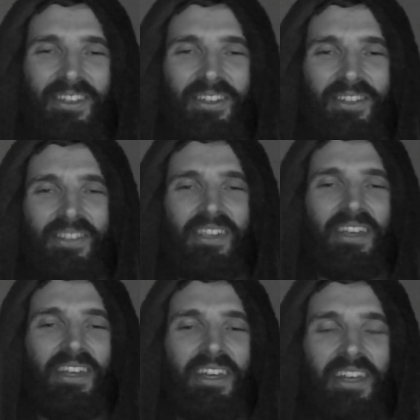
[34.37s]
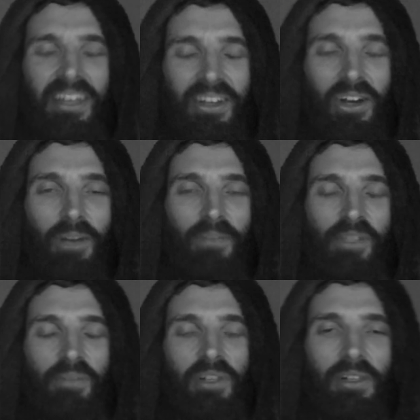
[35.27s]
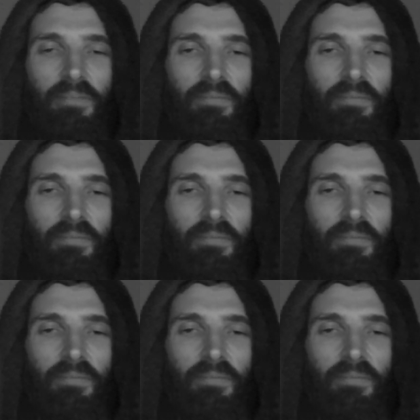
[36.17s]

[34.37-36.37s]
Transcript: not optimal.